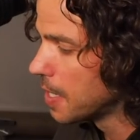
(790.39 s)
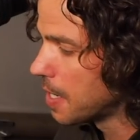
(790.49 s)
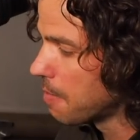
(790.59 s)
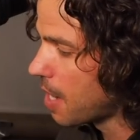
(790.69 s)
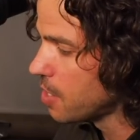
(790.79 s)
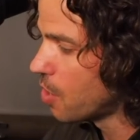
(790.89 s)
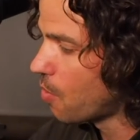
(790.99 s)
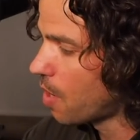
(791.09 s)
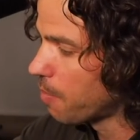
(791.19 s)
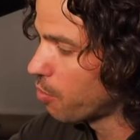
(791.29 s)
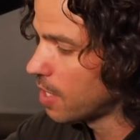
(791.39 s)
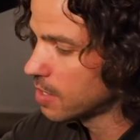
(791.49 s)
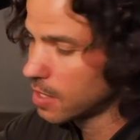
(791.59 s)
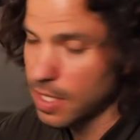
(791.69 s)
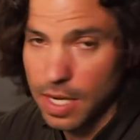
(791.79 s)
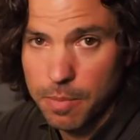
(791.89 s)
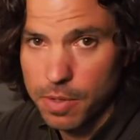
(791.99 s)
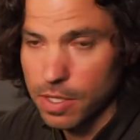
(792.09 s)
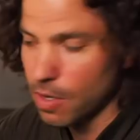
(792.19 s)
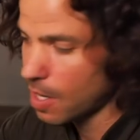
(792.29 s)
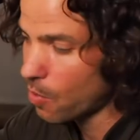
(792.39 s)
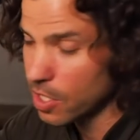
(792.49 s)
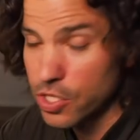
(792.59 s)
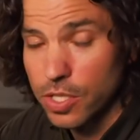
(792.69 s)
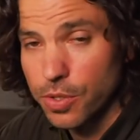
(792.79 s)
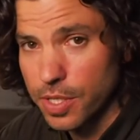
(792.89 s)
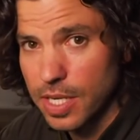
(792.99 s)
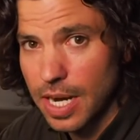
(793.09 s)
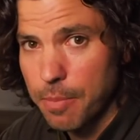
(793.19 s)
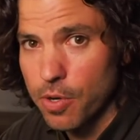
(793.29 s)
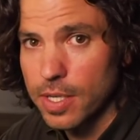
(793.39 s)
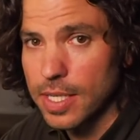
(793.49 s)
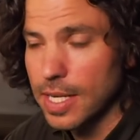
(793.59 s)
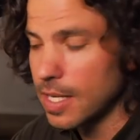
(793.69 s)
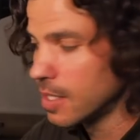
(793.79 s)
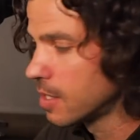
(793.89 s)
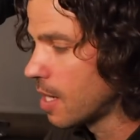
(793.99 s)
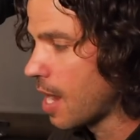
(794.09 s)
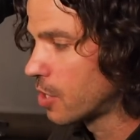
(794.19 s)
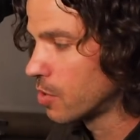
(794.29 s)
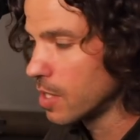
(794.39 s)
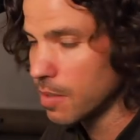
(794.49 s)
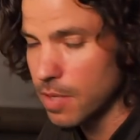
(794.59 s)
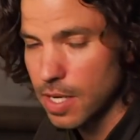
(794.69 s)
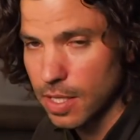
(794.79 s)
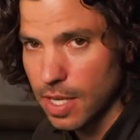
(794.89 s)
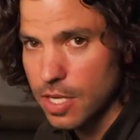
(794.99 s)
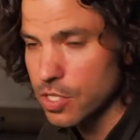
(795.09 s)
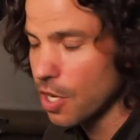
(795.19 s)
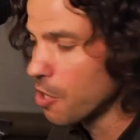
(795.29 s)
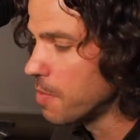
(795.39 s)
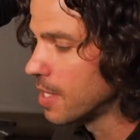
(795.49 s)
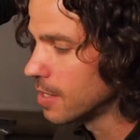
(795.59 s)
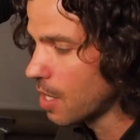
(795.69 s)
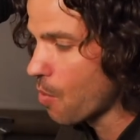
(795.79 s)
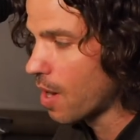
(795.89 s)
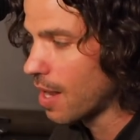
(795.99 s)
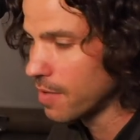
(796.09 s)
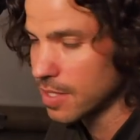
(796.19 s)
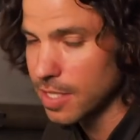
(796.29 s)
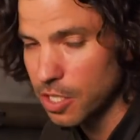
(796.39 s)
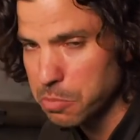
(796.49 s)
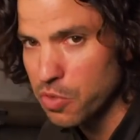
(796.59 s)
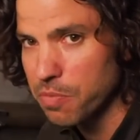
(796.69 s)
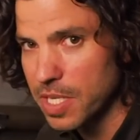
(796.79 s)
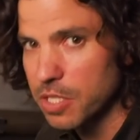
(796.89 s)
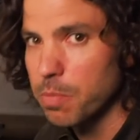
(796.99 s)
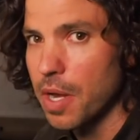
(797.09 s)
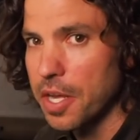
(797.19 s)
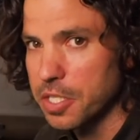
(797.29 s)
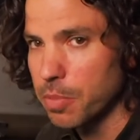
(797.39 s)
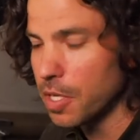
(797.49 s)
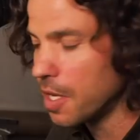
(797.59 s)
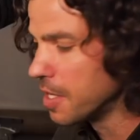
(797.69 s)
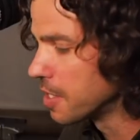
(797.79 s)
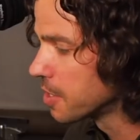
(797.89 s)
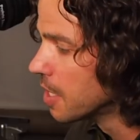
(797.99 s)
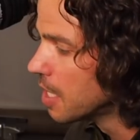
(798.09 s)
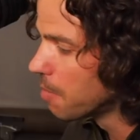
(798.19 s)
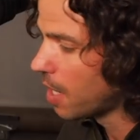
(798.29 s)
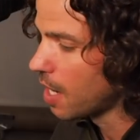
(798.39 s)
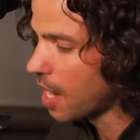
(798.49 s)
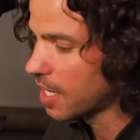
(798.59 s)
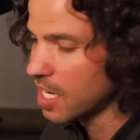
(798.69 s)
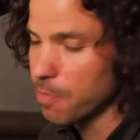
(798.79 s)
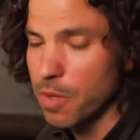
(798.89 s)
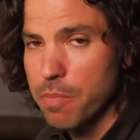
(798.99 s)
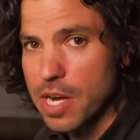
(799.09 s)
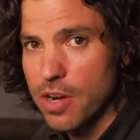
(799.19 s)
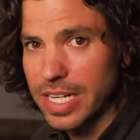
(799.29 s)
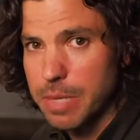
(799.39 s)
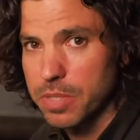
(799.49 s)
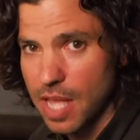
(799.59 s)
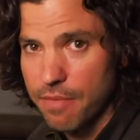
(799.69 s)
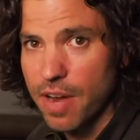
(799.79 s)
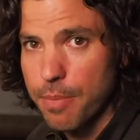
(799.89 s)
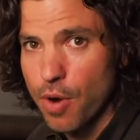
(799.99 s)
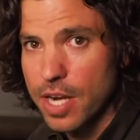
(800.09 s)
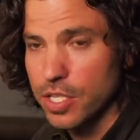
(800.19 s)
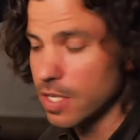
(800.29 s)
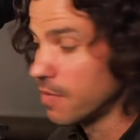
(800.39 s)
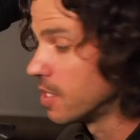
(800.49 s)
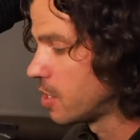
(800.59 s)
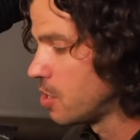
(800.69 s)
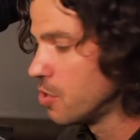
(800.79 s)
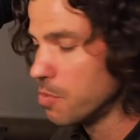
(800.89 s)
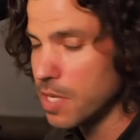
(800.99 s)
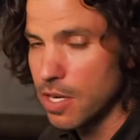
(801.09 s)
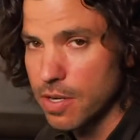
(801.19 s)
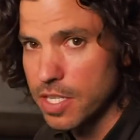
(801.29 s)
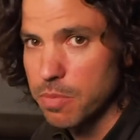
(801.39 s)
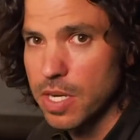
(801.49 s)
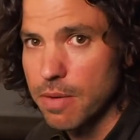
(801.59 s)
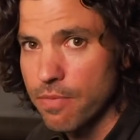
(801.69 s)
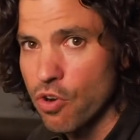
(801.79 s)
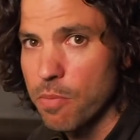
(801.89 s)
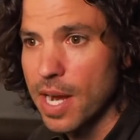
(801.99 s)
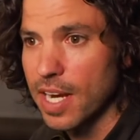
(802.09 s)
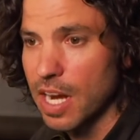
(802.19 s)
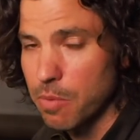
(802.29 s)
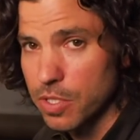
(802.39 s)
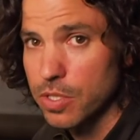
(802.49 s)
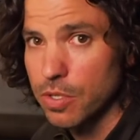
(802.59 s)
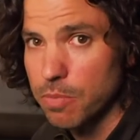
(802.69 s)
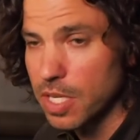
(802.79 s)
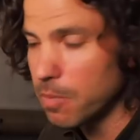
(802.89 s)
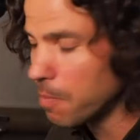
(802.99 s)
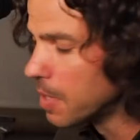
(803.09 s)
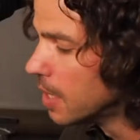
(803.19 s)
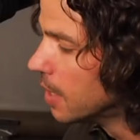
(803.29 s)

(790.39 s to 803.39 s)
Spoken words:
I don't want to press the camera, you know, I don't want to jiggle the camera again to actually hit that shutter because I want to have as little movement as possible on this. By locking up the mirror, it keeps that vibration of this huge mirror in these medium format cameras to a minimum.